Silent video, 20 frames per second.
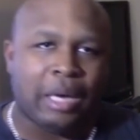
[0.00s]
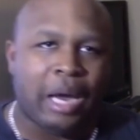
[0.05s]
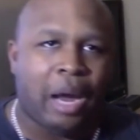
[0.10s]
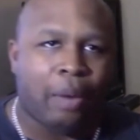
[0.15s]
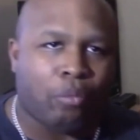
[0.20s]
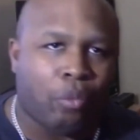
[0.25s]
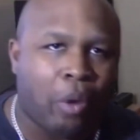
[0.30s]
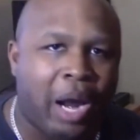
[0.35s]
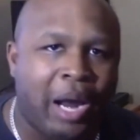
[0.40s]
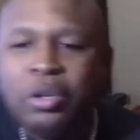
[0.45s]

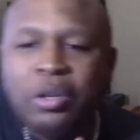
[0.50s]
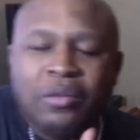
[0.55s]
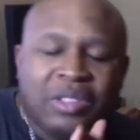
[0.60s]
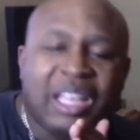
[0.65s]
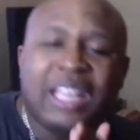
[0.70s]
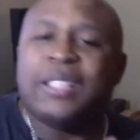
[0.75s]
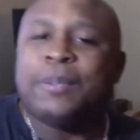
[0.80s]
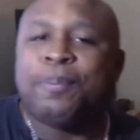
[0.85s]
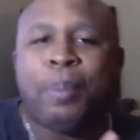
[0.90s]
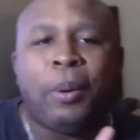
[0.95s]
time, right?
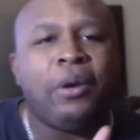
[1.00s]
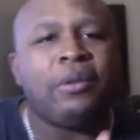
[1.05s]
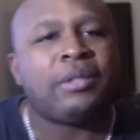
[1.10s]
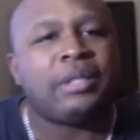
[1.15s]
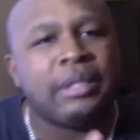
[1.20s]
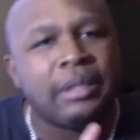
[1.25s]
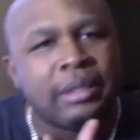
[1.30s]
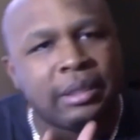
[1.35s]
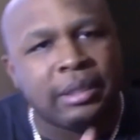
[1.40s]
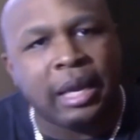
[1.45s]
This
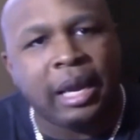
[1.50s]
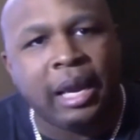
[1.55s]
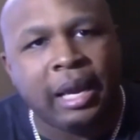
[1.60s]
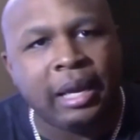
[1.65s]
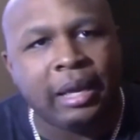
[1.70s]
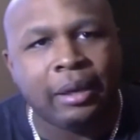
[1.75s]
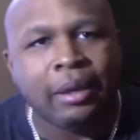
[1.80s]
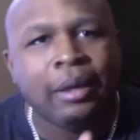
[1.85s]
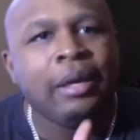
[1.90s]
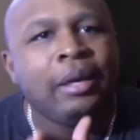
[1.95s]
person
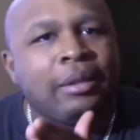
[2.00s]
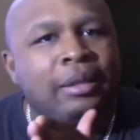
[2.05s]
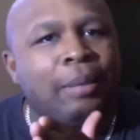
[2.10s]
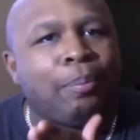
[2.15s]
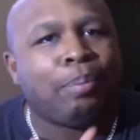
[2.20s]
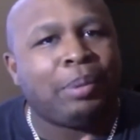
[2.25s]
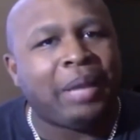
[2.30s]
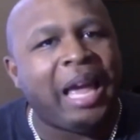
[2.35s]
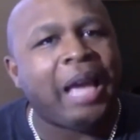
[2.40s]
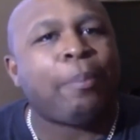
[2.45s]
saying
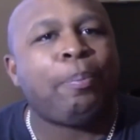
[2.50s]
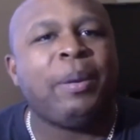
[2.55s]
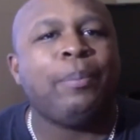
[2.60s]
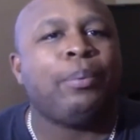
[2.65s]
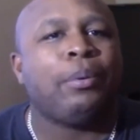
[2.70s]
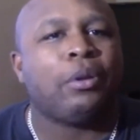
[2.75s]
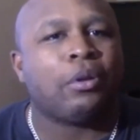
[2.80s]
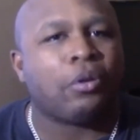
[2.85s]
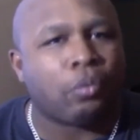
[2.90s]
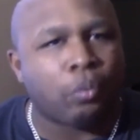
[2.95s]
that black
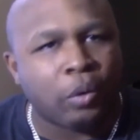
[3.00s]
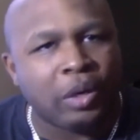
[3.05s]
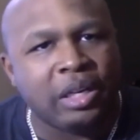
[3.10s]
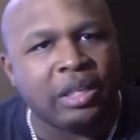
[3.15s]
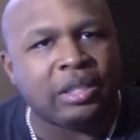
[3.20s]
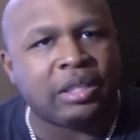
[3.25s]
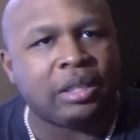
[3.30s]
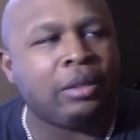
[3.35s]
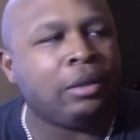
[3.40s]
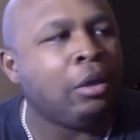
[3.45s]
people are the
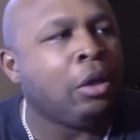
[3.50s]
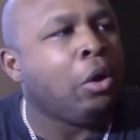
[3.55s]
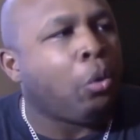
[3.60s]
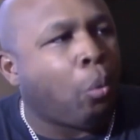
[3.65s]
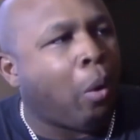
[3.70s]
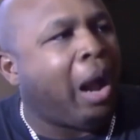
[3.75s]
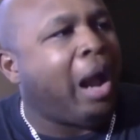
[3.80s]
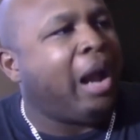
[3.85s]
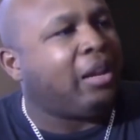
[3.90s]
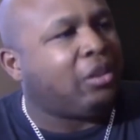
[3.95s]
reason
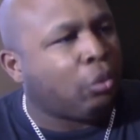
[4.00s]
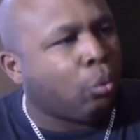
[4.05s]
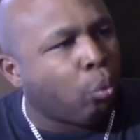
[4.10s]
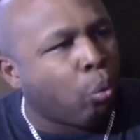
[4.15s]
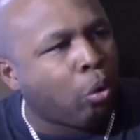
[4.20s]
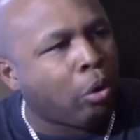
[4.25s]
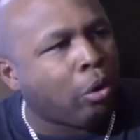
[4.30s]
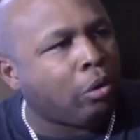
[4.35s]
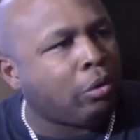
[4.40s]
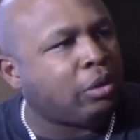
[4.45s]
why the
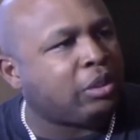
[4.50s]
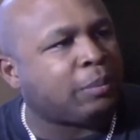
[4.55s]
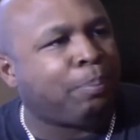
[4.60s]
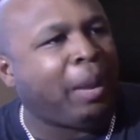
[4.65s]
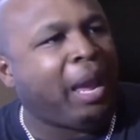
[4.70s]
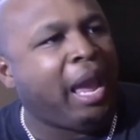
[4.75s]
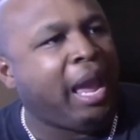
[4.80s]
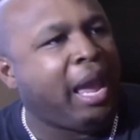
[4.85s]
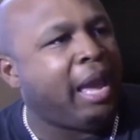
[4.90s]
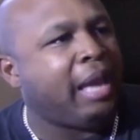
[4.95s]
world is
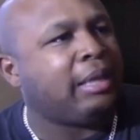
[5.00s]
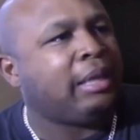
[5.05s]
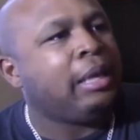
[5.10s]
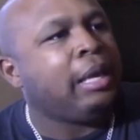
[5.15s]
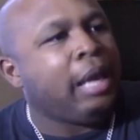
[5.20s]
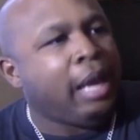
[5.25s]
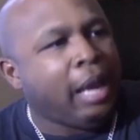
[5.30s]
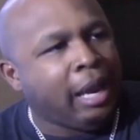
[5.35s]
bad,